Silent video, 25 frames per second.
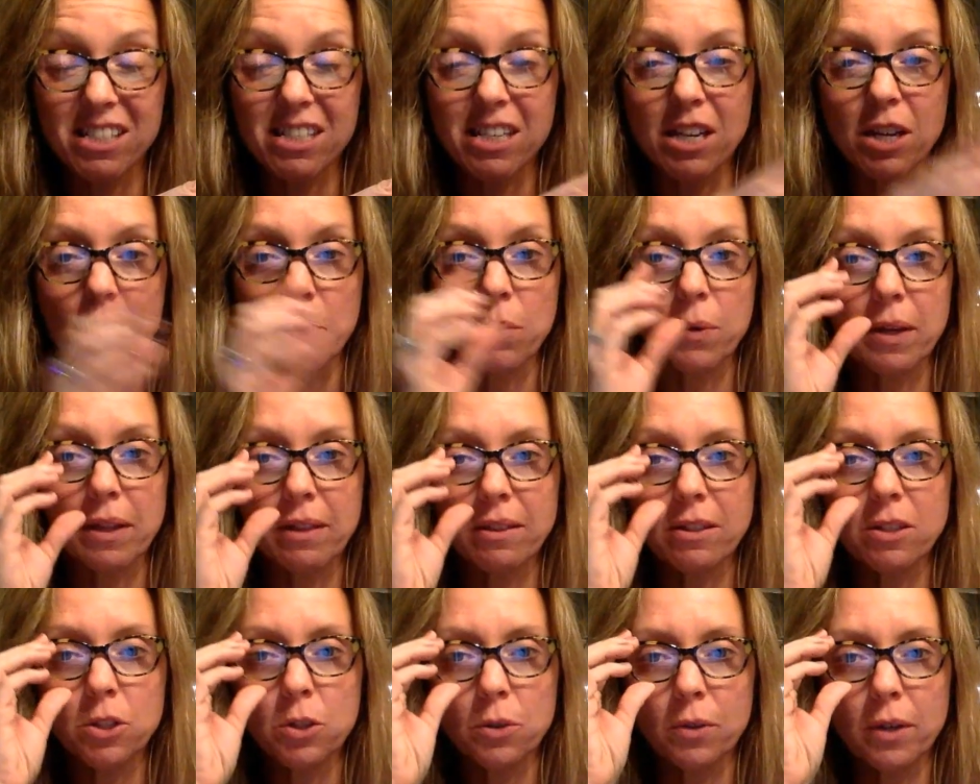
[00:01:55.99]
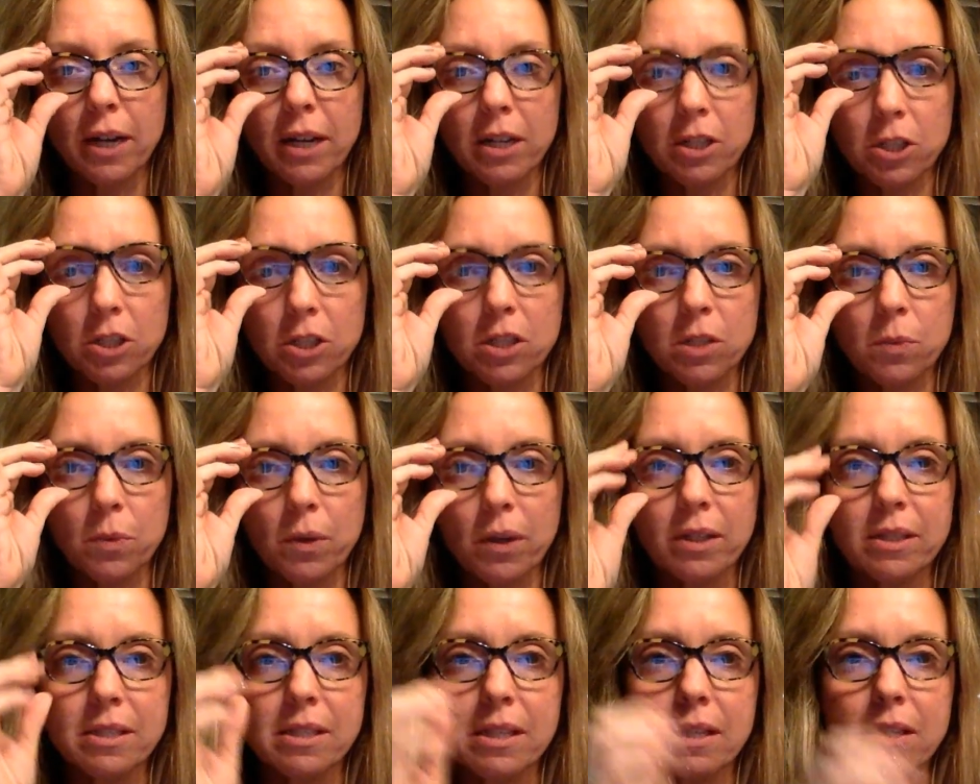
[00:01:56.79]
So in the directions
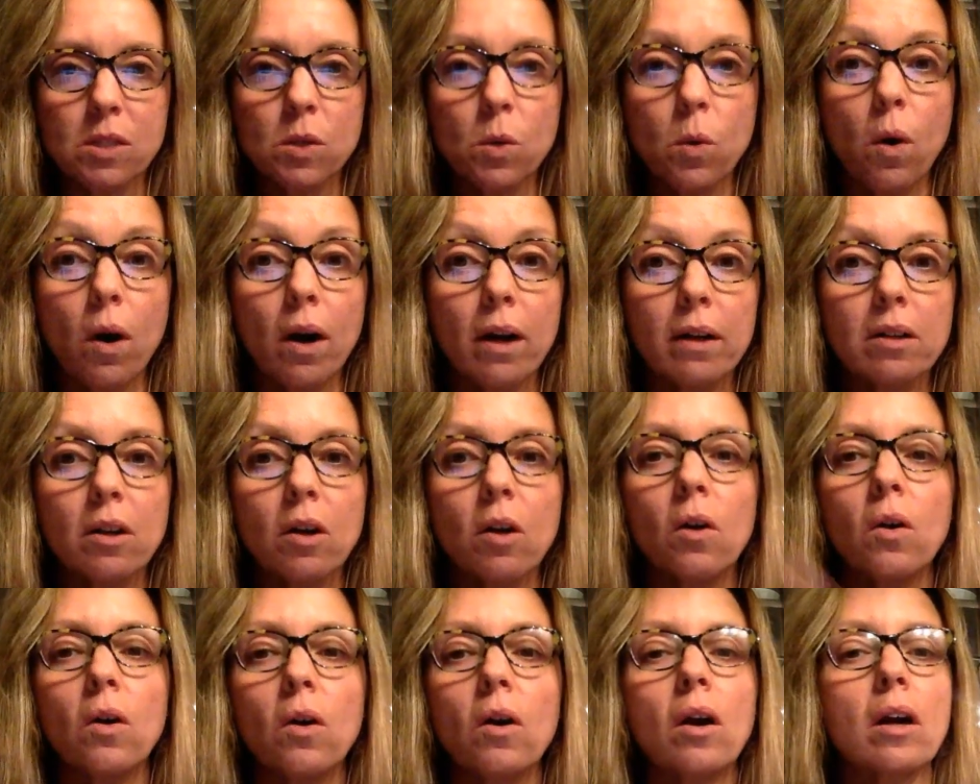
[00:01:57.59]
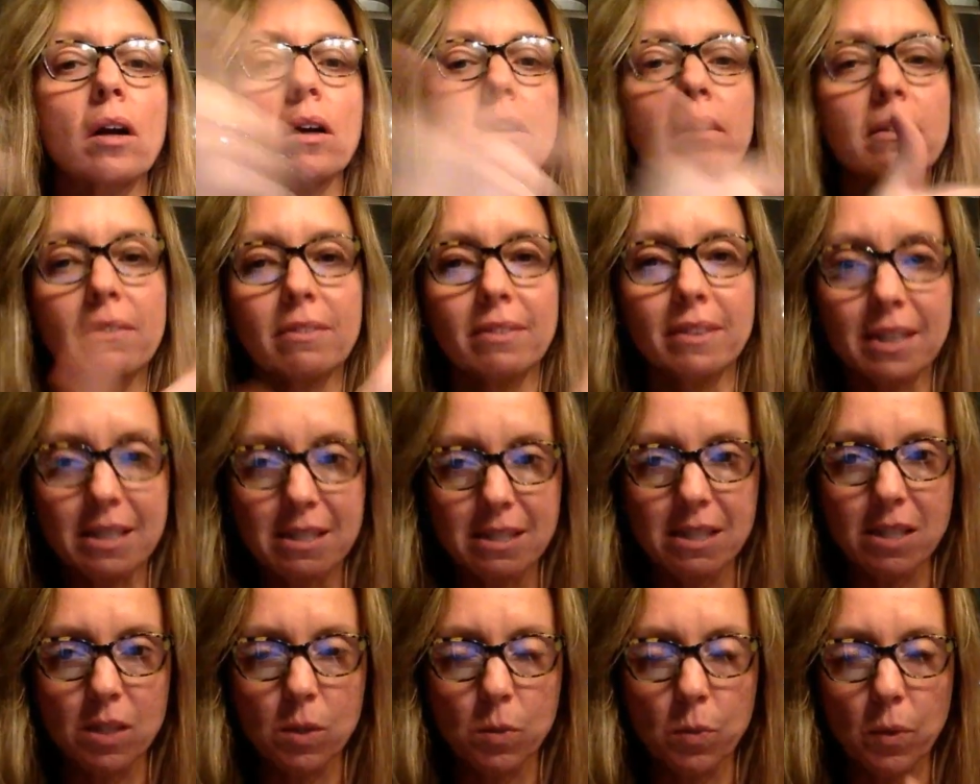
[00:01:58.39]
where it says quad card,
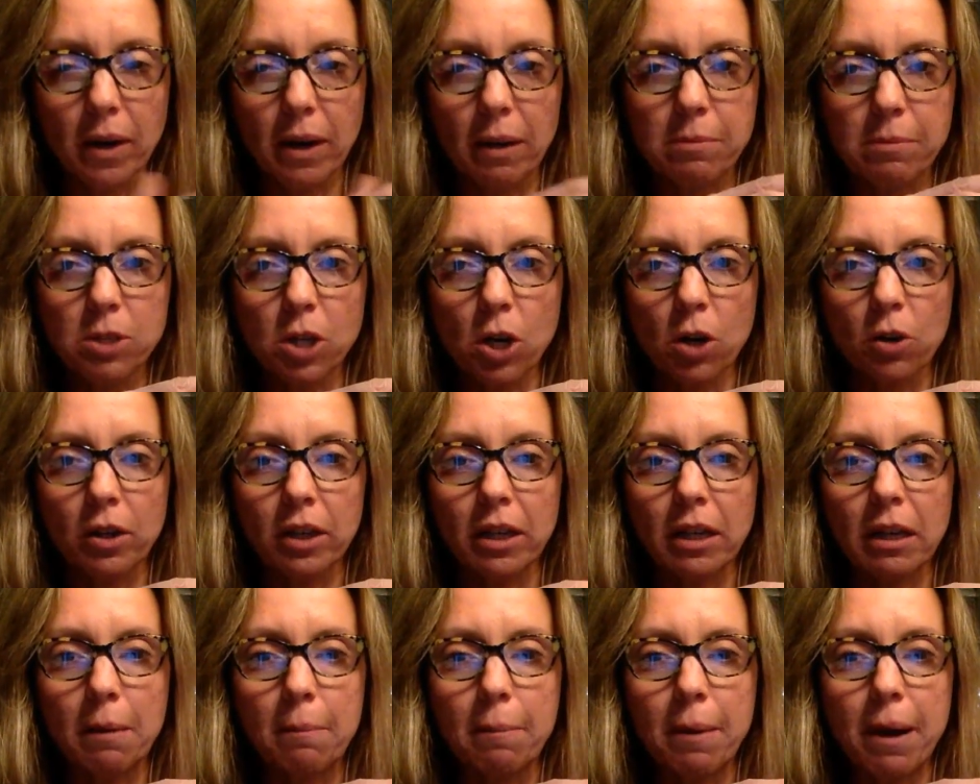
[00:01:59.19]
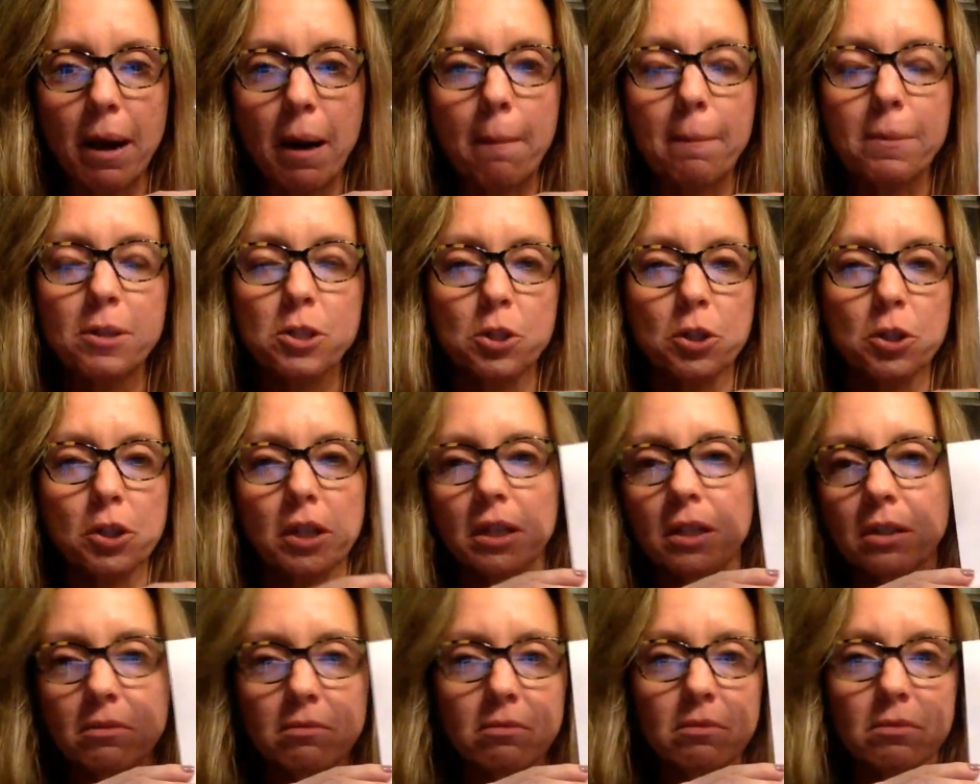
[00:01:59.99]
this is what I'm talking about, but you're going
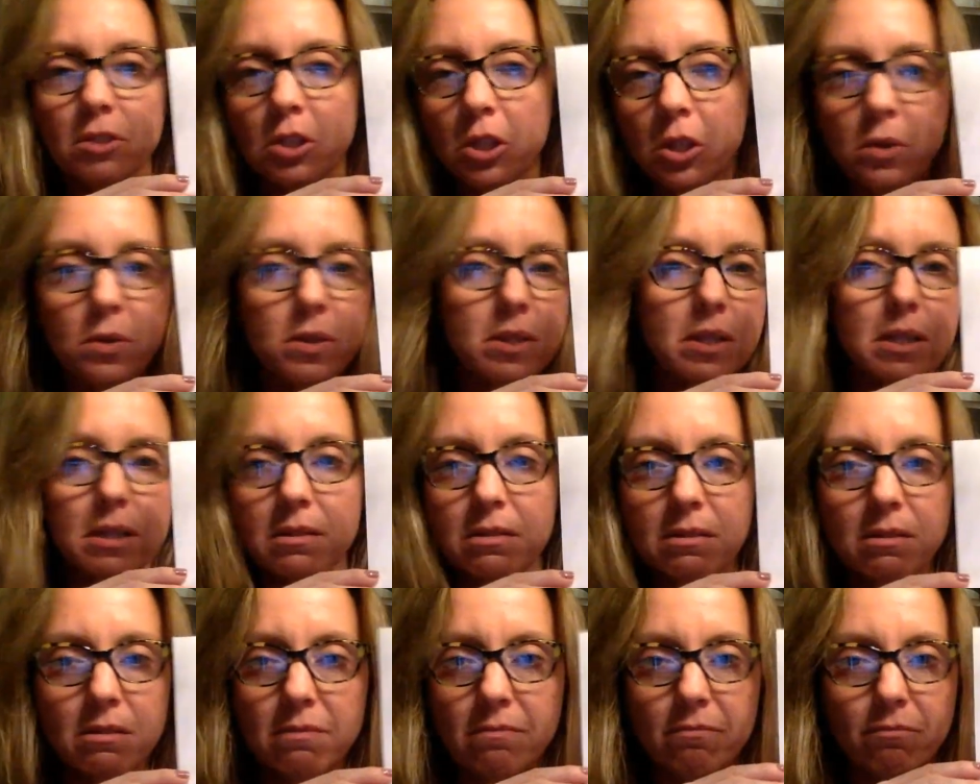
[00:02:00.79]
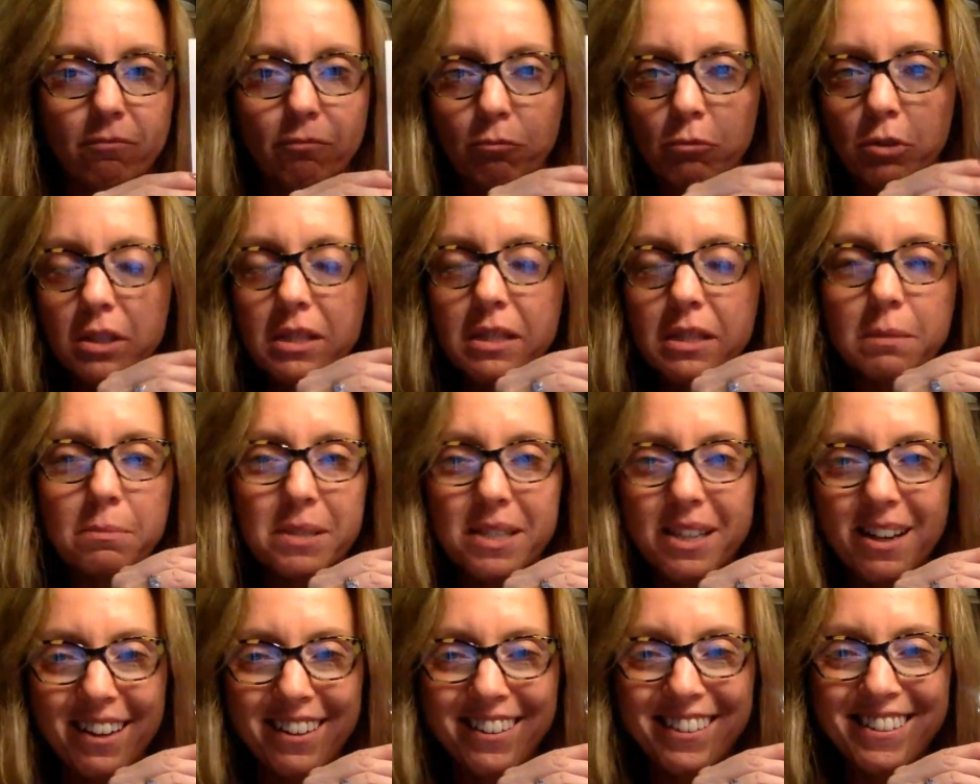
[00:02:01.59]
to use it with some
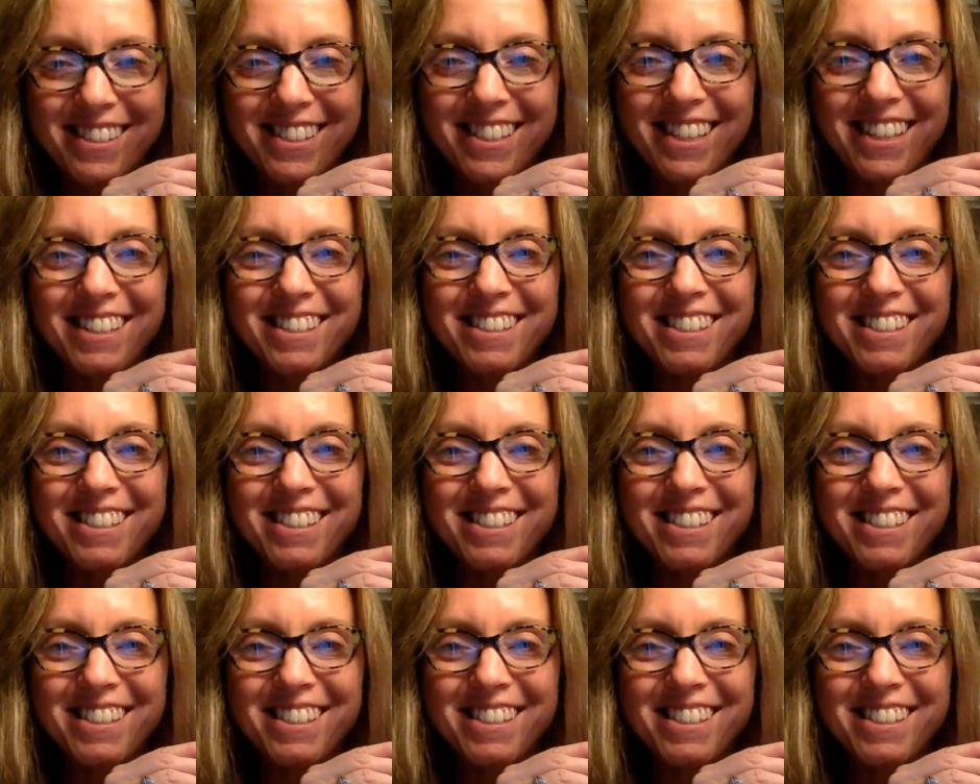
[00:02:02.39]
sciencey